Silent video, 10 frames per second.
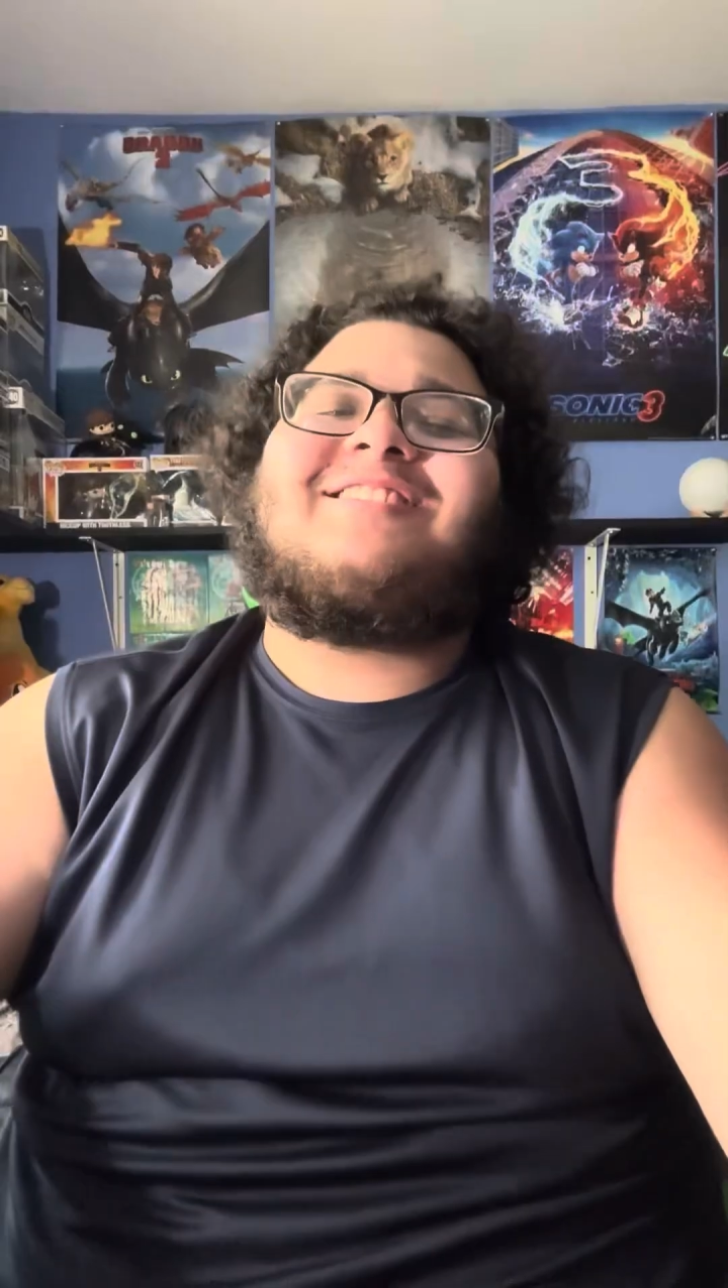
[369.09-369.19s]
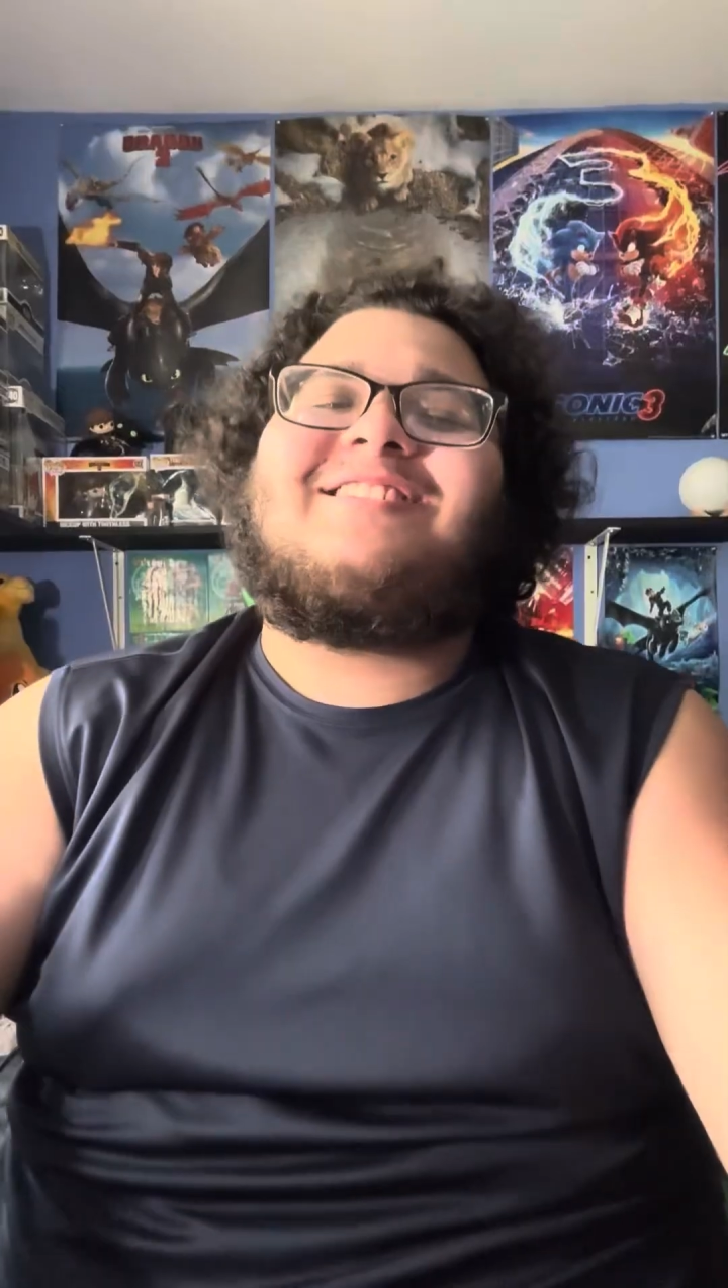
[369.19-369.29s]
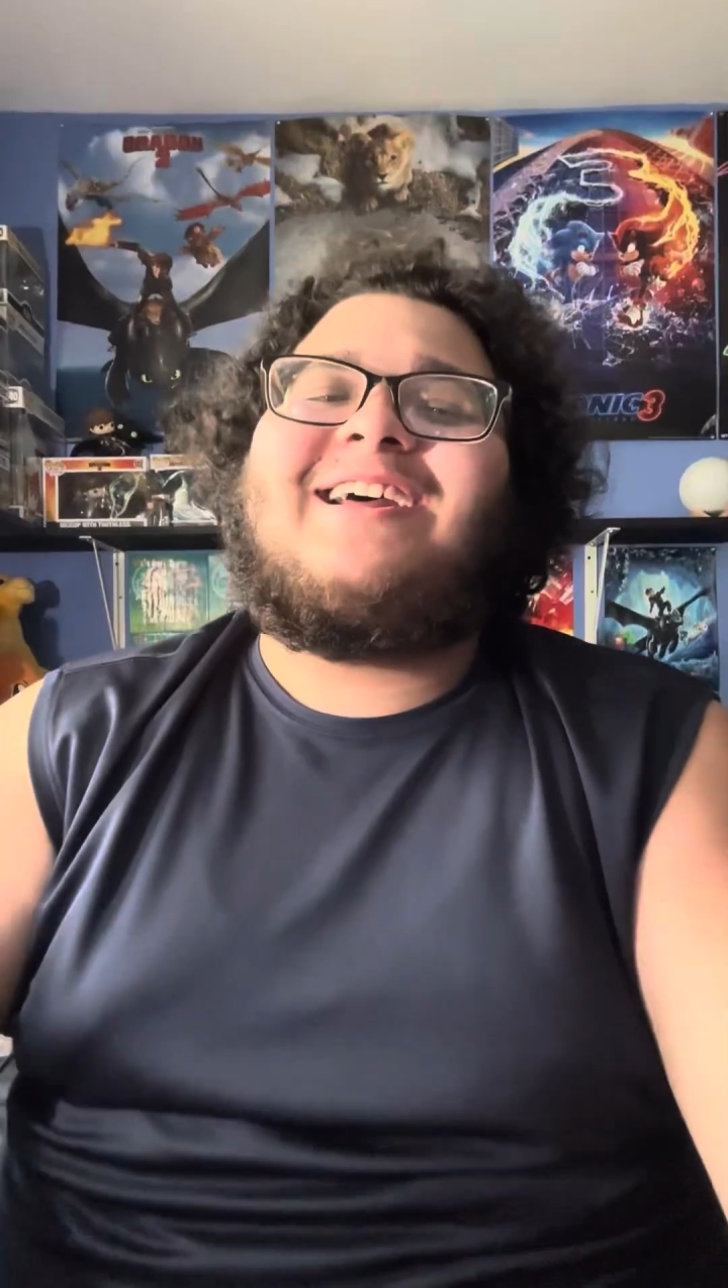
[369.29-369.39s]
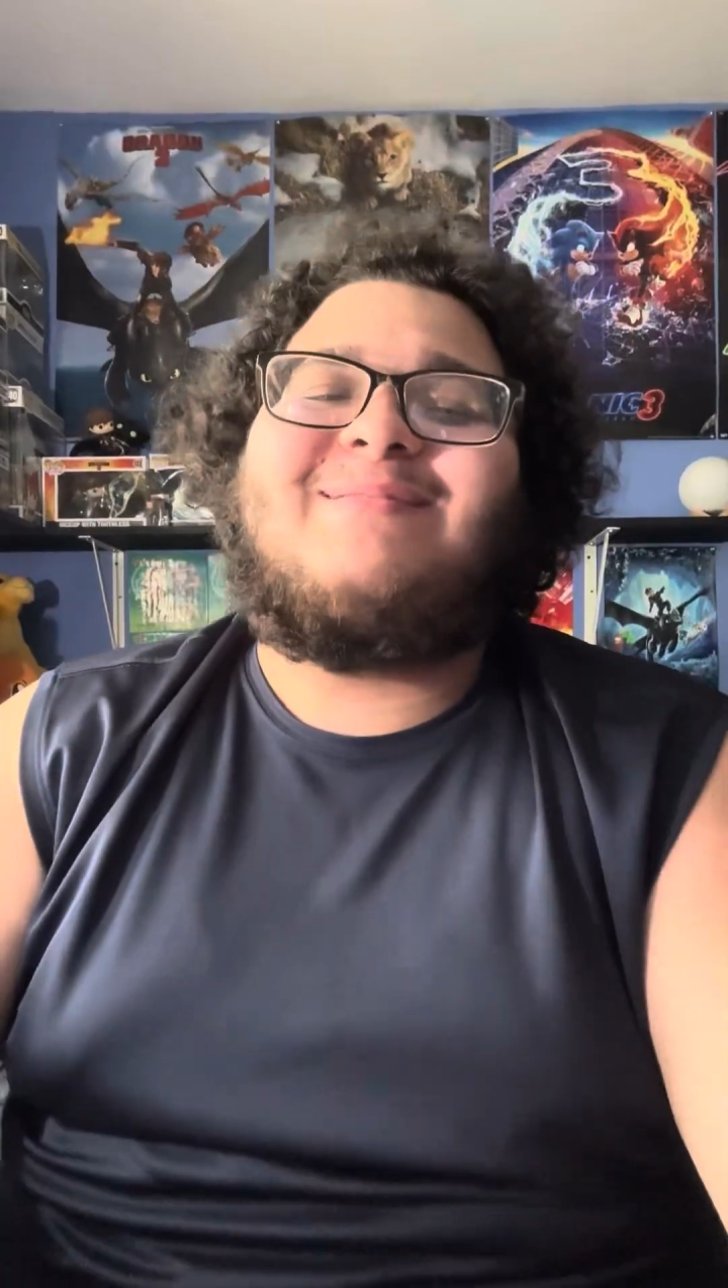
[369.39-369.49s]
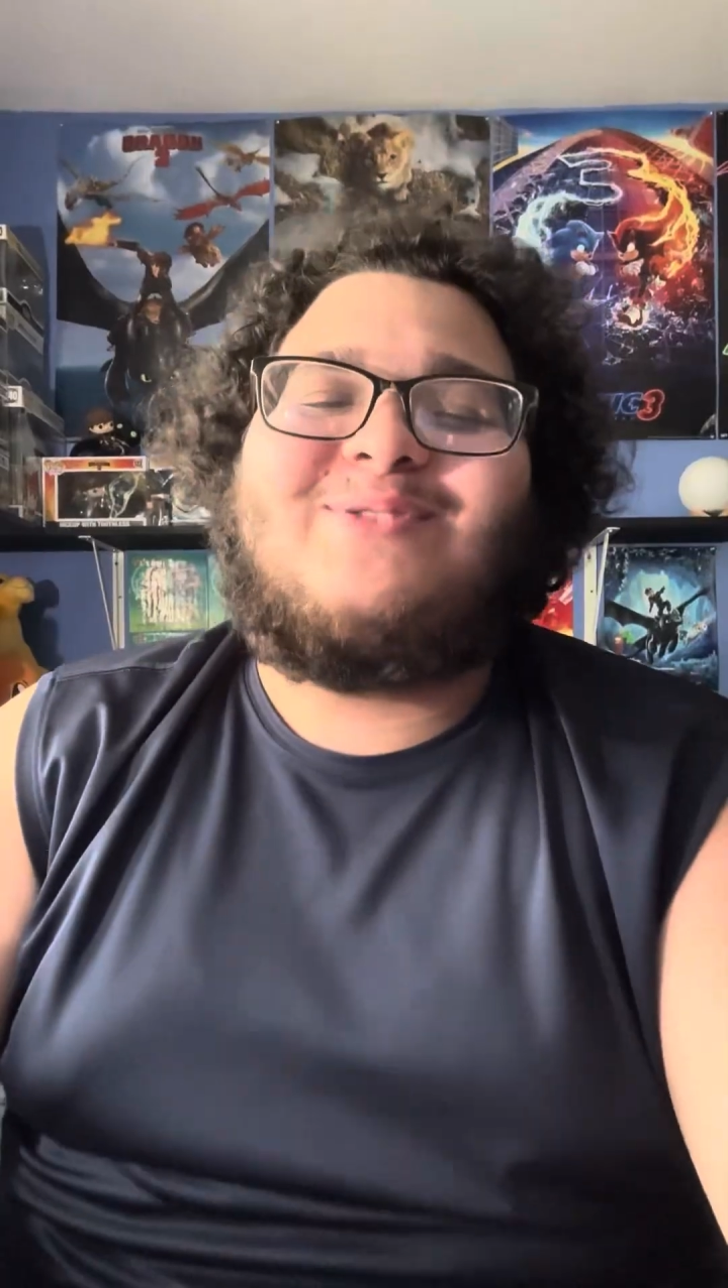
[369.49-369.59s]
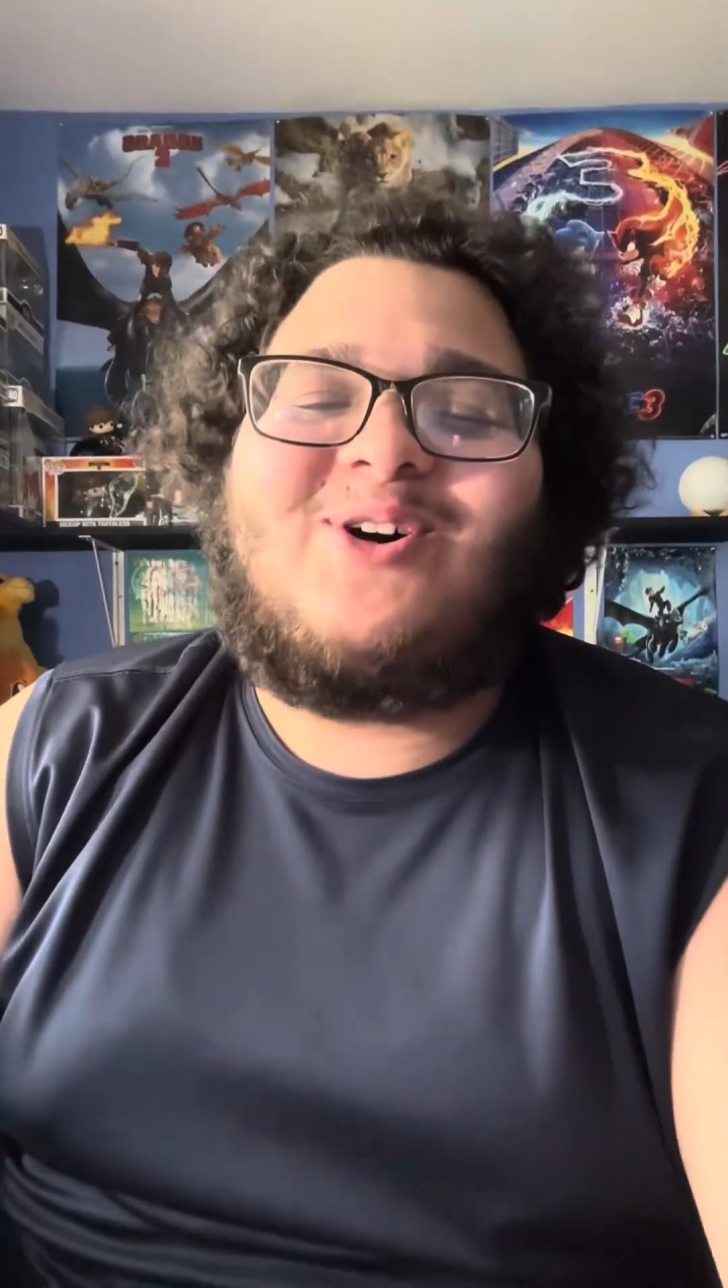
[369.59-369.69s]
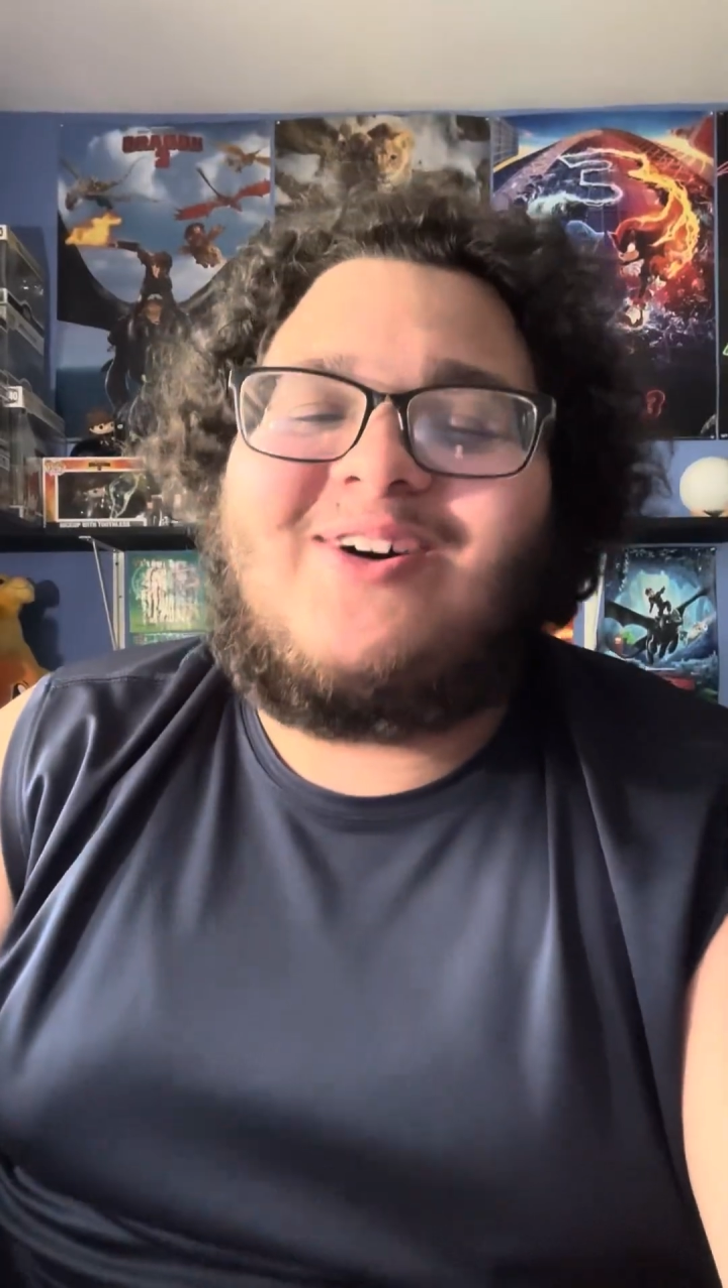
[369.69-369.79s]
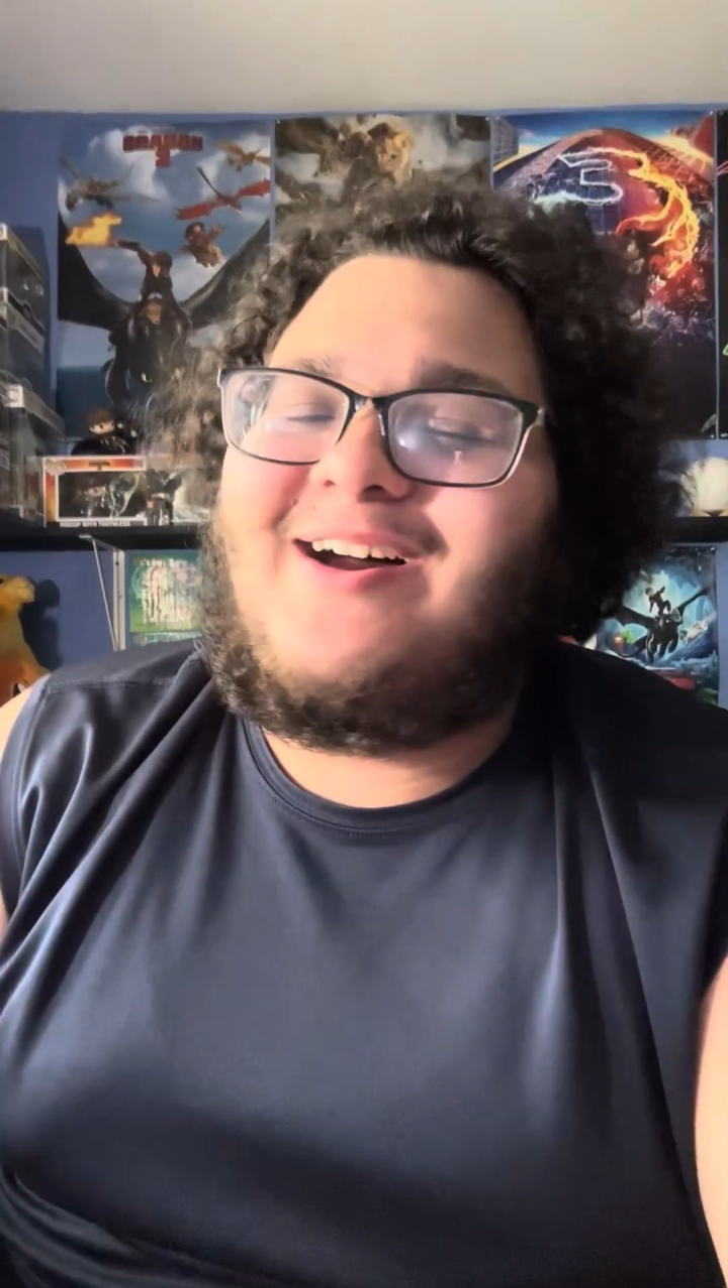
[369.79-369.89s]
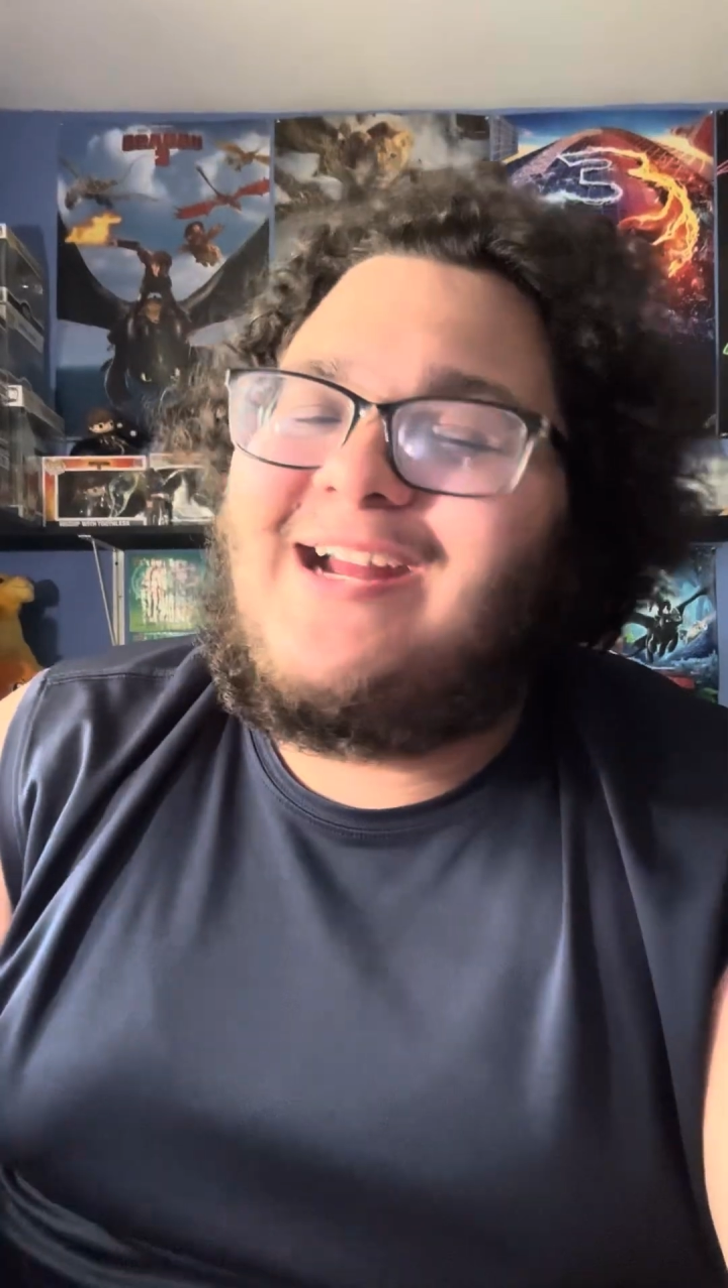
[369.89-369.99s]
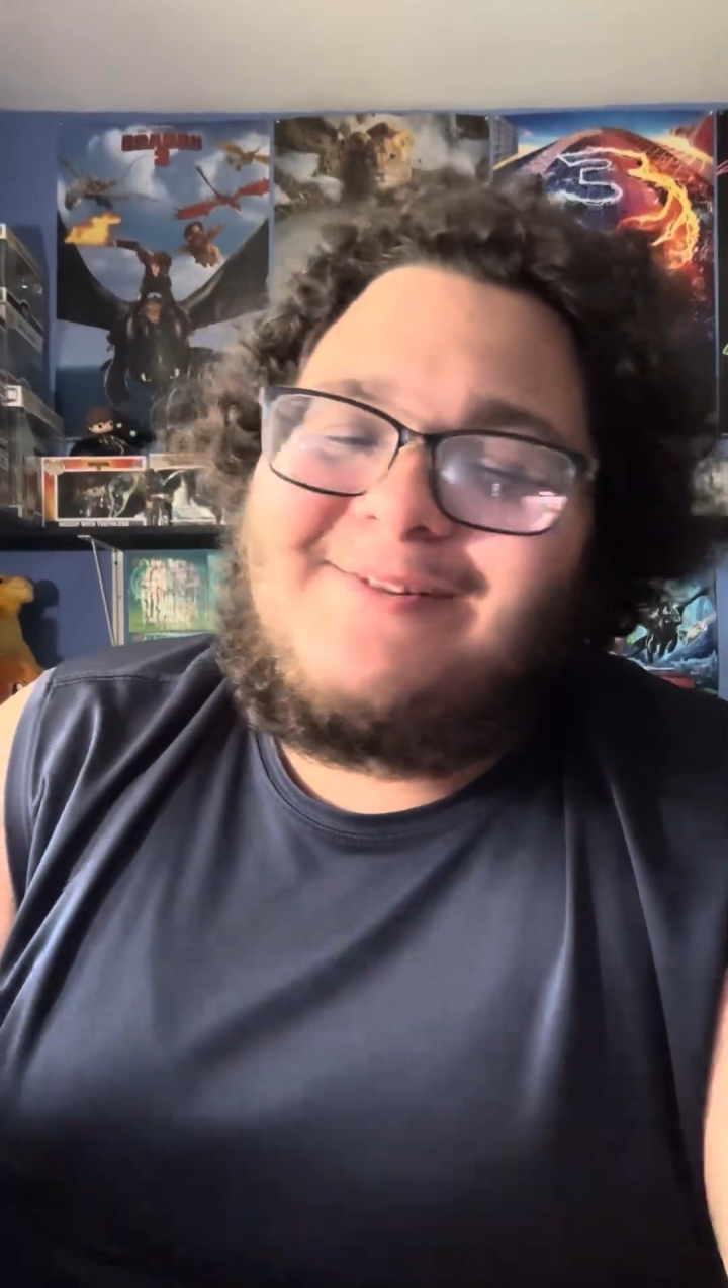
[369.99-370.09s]
damn door.
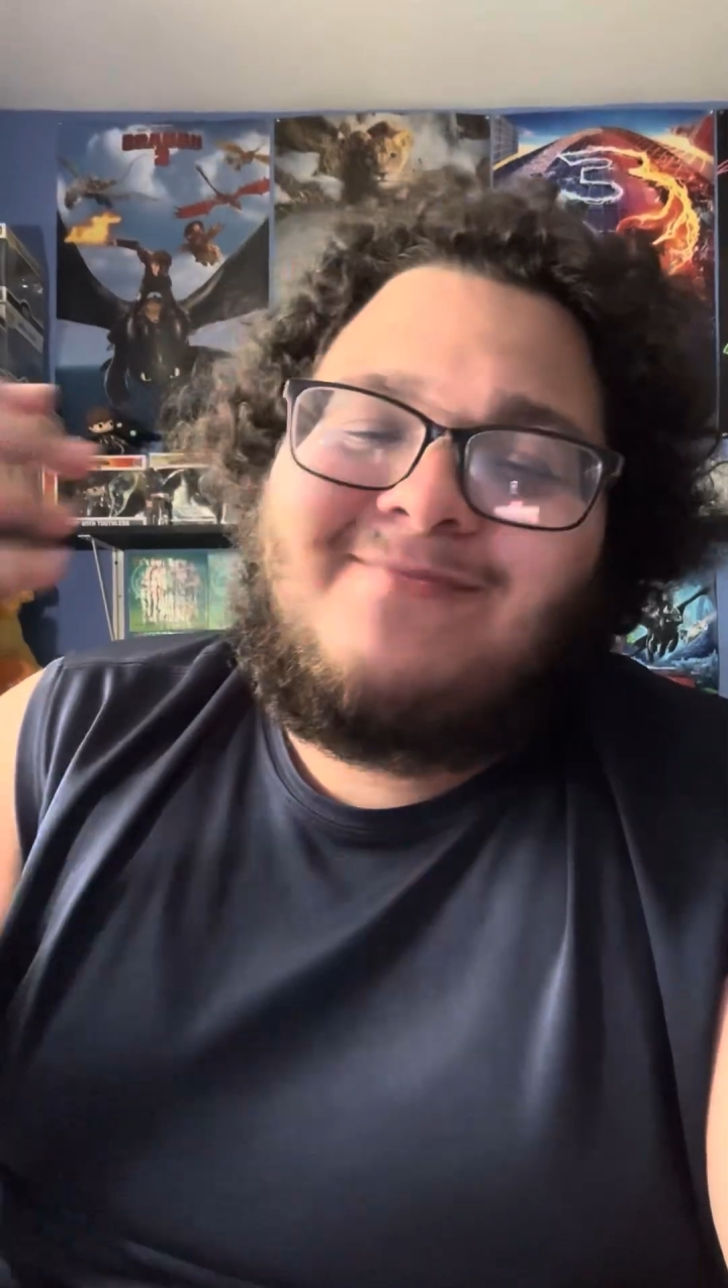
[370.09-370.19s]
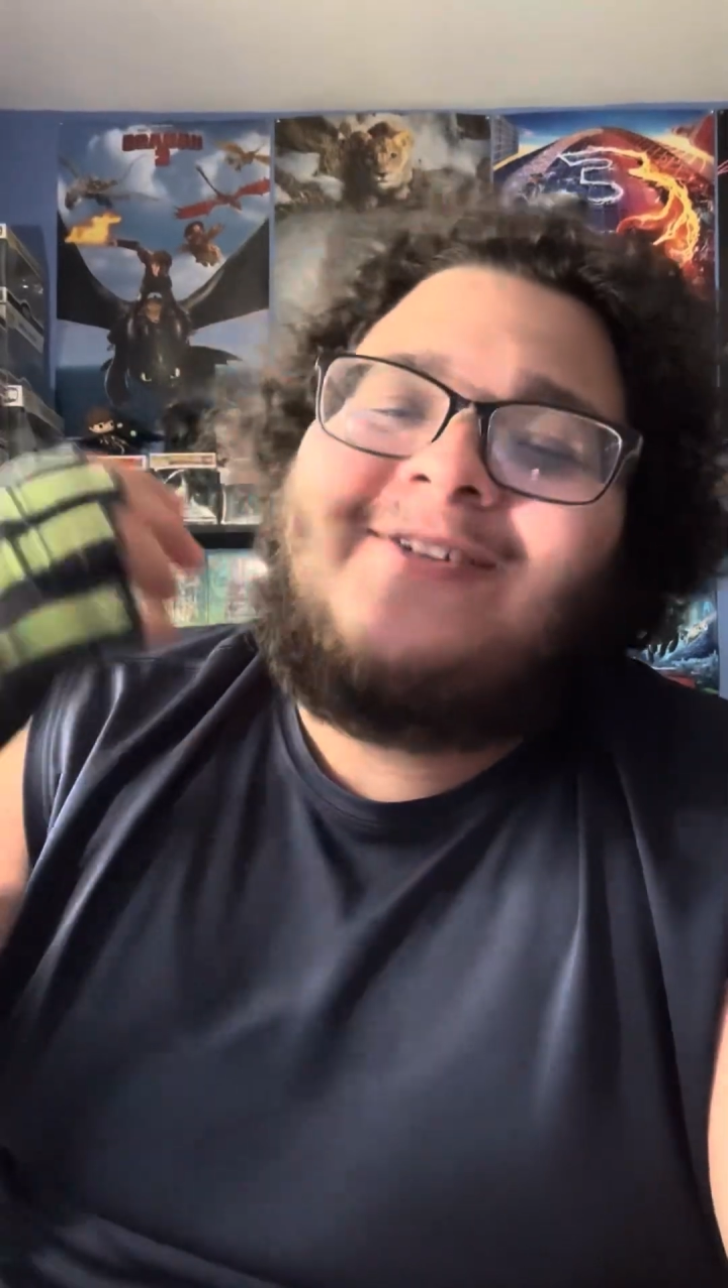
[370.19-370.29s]
Like,